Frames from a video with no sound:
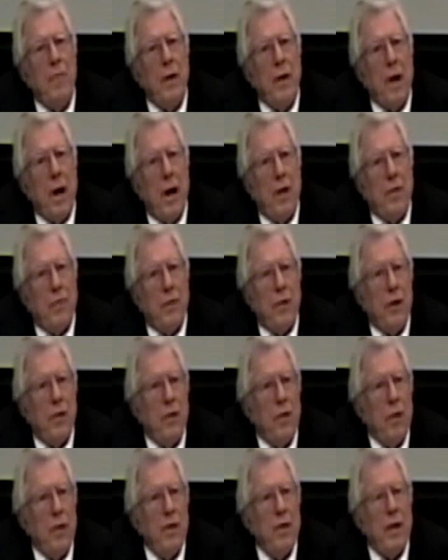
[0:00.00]
a country
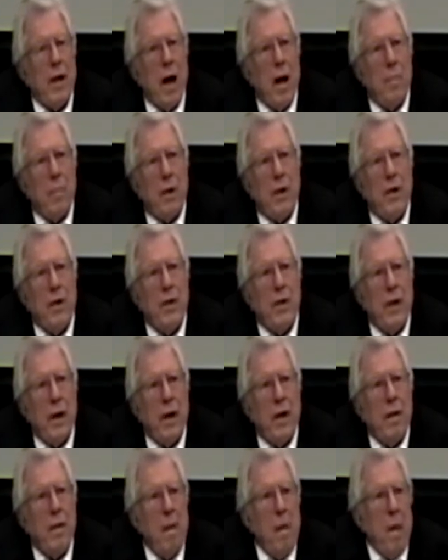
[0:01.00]
turns
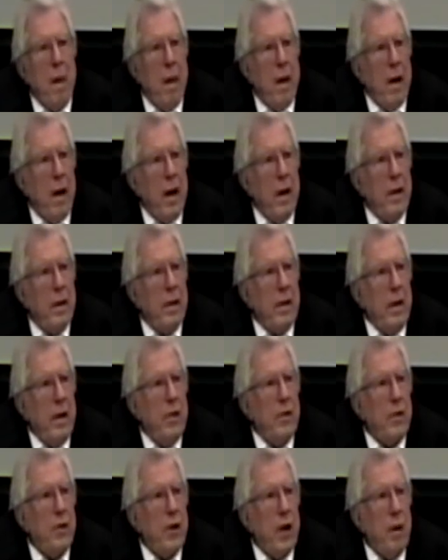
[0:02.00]
capitalistic, it
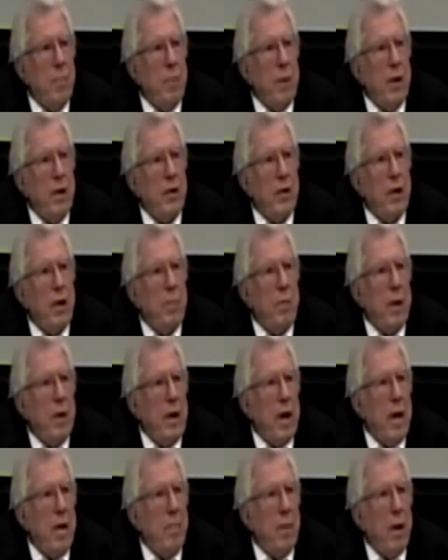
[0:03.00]
needs cheaper and cheaper
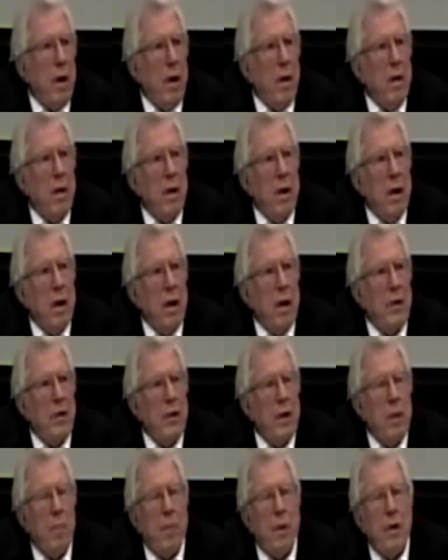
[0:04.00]
labor and
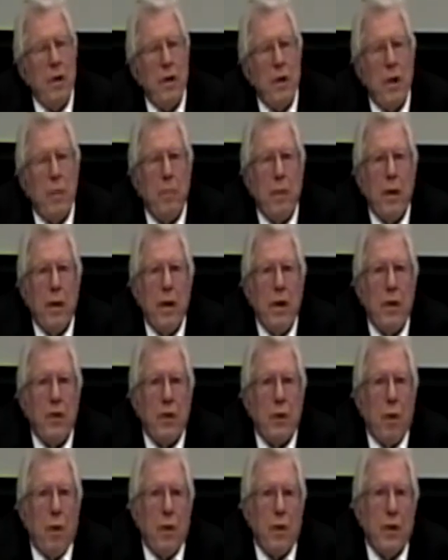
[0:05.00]
cheaper and cheaper
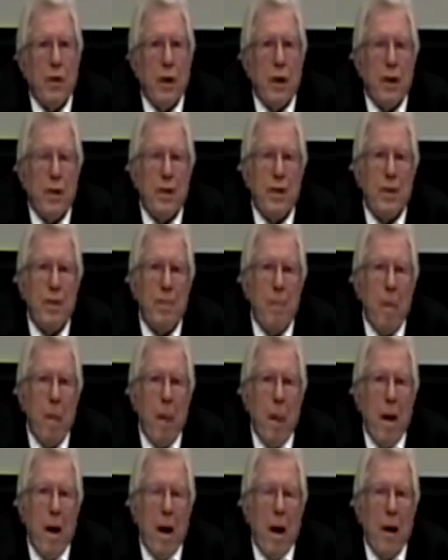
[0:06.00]
resources.
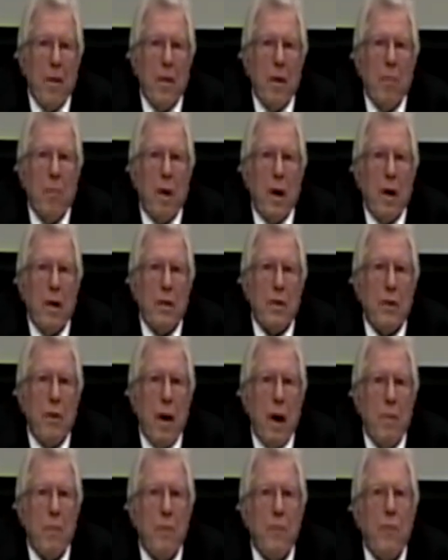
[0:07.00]
Otherwise, you
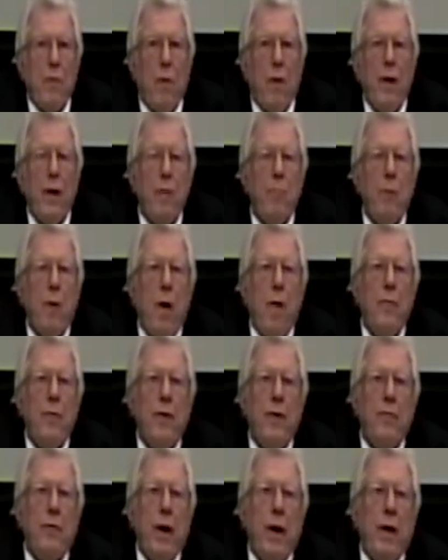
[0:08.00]
have a falling
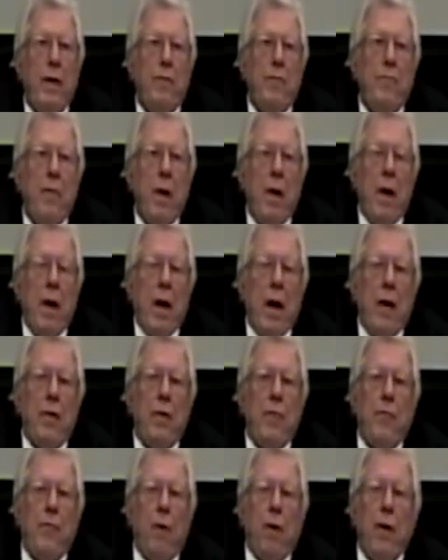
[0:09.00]
profit rate. And
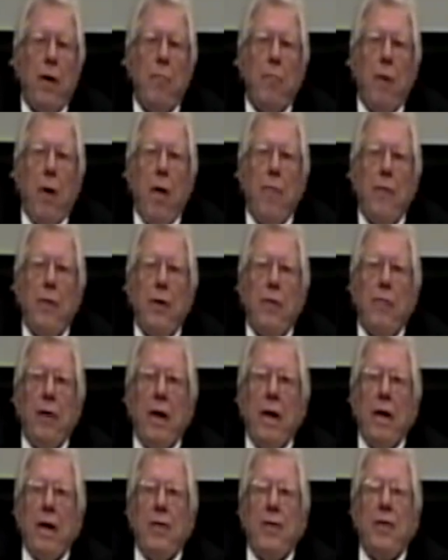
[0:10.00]
the falling profit
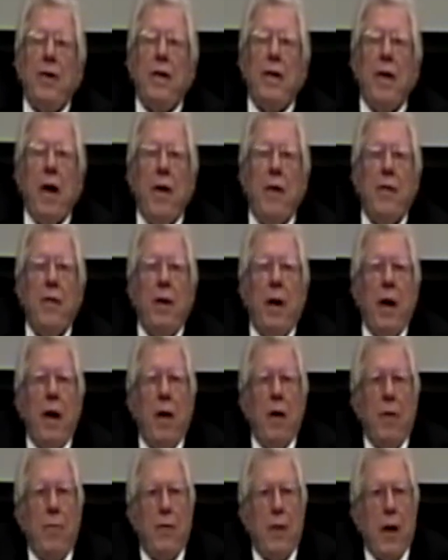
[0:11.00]
rate is the death
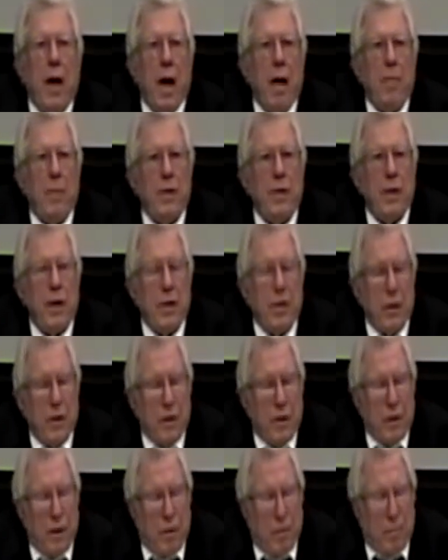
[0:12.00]
knell of the capitalistic
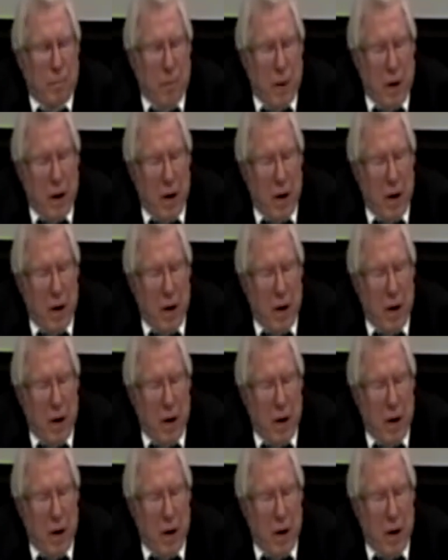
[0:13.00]
system.